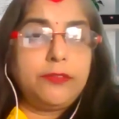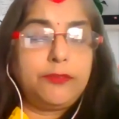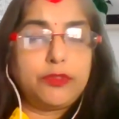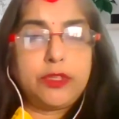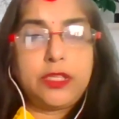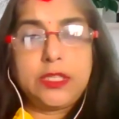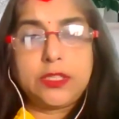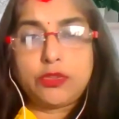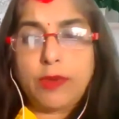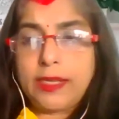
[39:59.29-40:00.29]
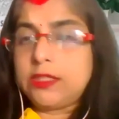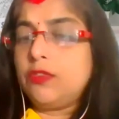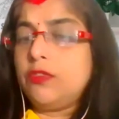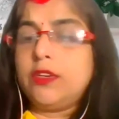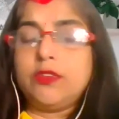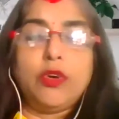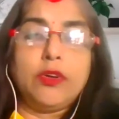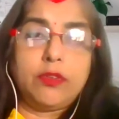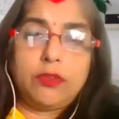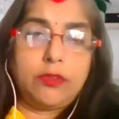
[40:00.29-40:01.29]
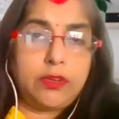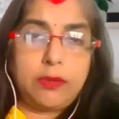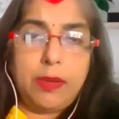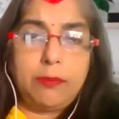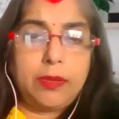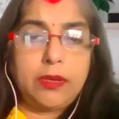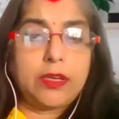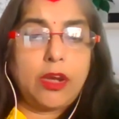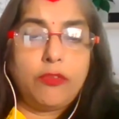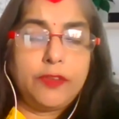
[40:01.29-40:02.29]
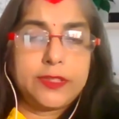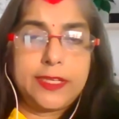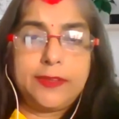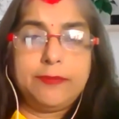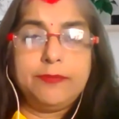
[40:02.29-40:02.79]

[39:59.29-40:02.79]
If you read it twice, you will remember it, obviously.